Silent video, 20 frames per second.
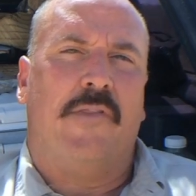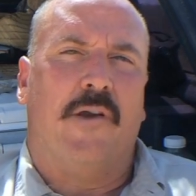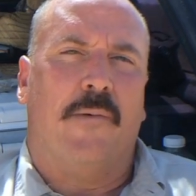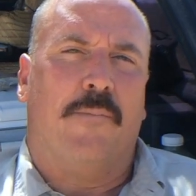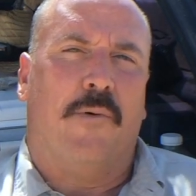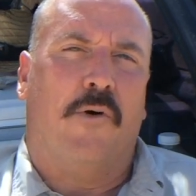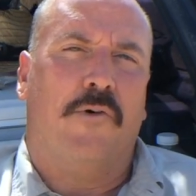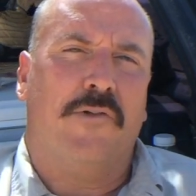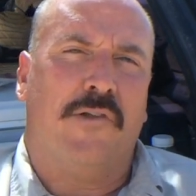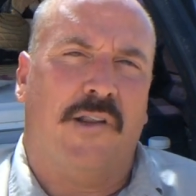They're
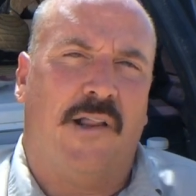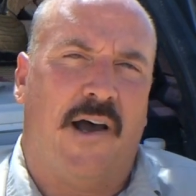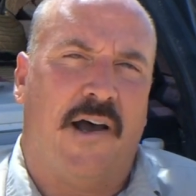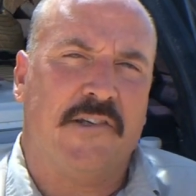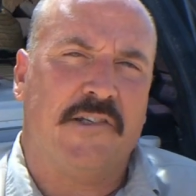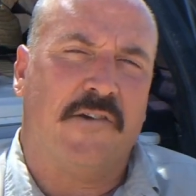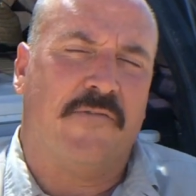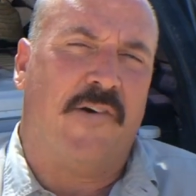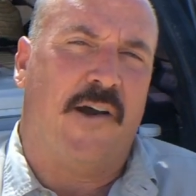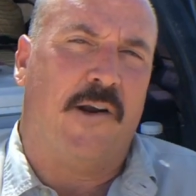both
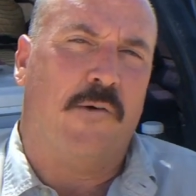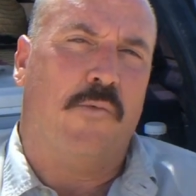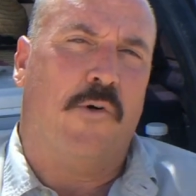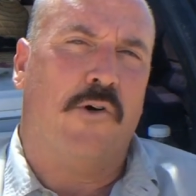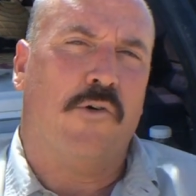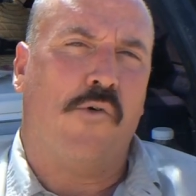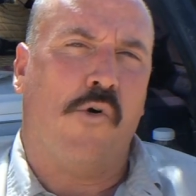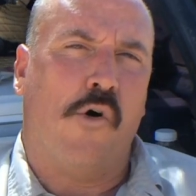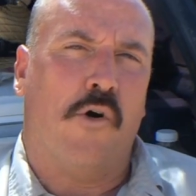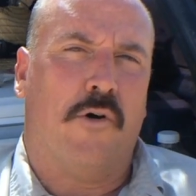classified
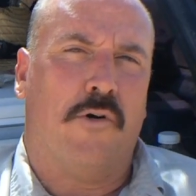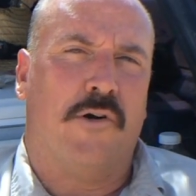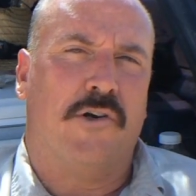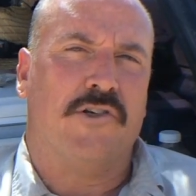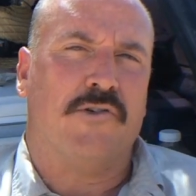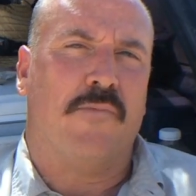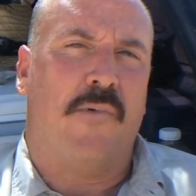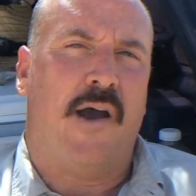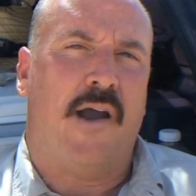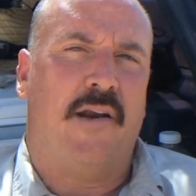1/4
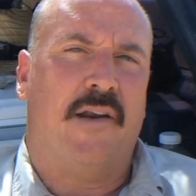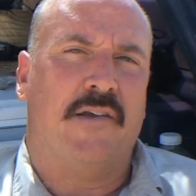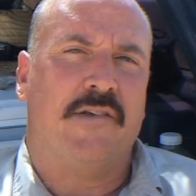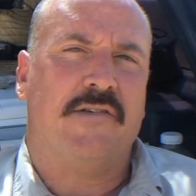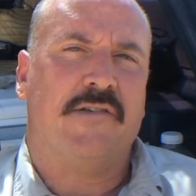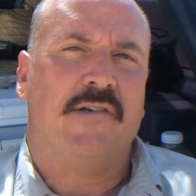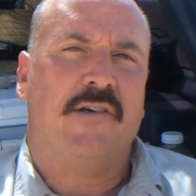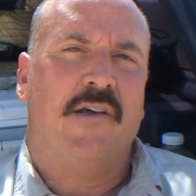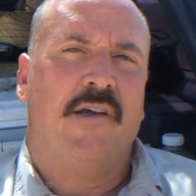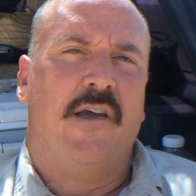inch
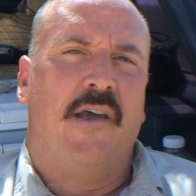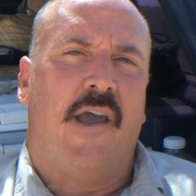minus,